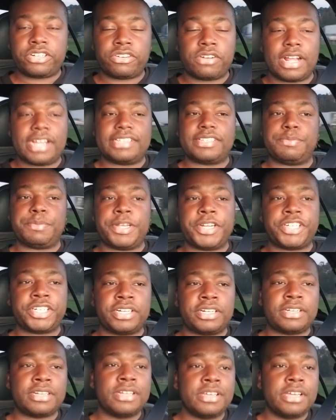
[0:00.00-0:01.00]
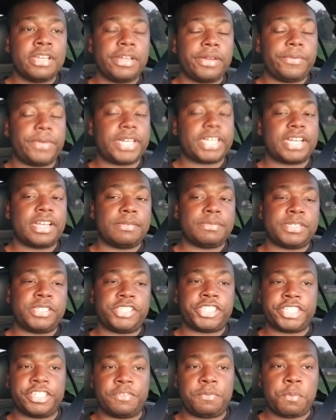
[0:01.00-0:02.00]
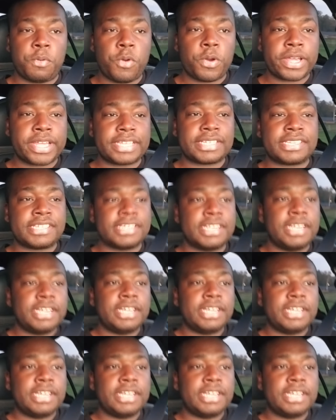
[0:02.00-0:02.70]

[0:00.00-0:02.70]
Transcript: transmission when it comes to shift points,